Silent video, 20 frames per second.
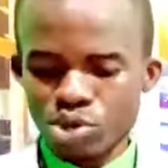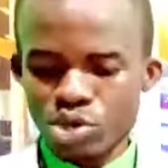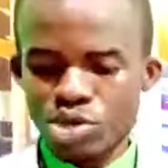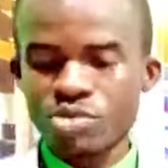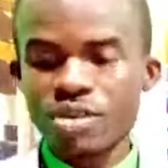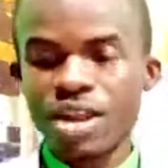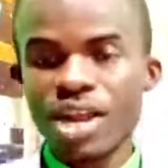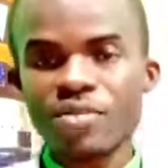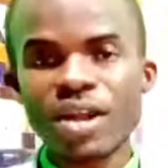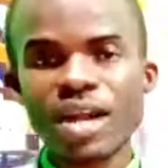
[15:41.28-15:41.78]

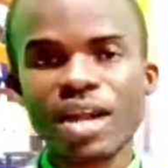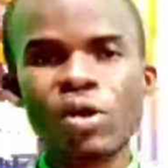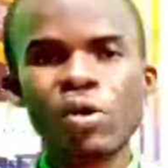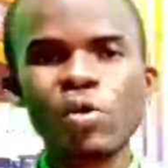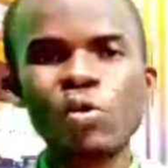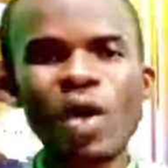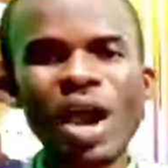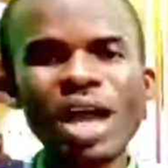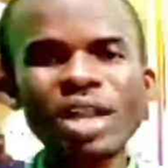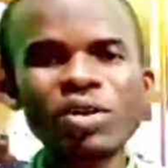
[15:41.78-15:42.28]
Huraira,
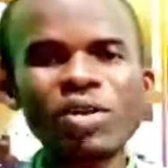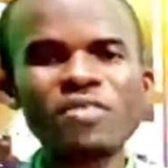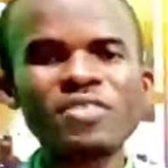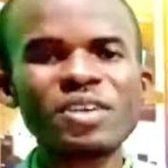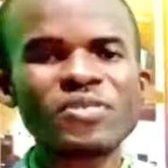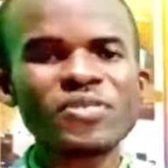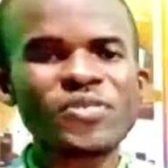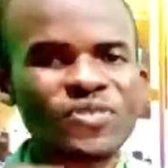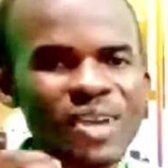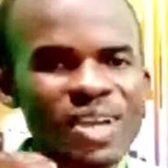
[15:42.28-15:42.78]
one of the
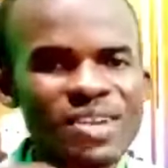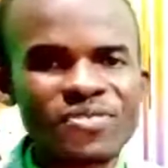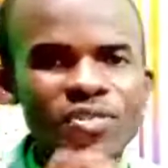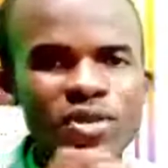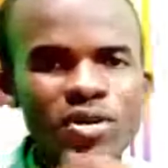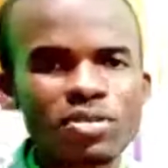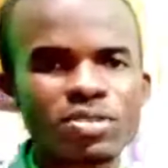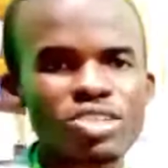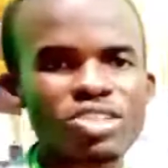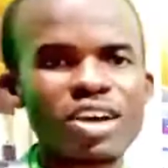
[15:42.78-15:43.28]

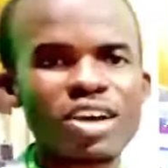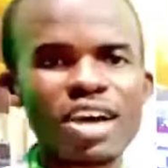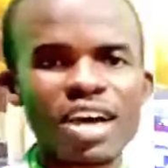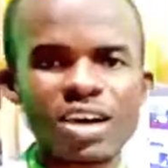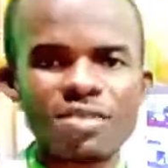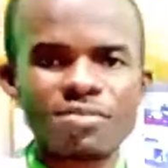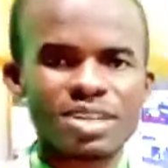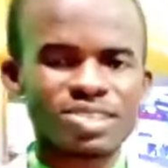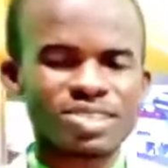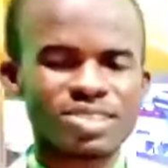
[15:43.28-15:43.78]
faithful
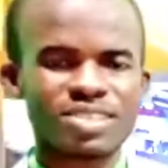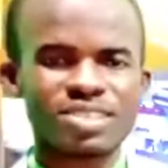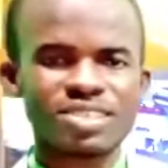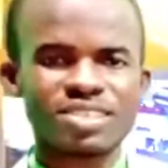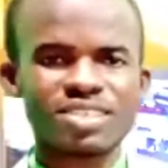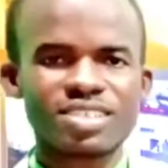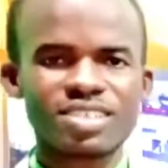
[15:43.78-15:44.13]
Sahabas.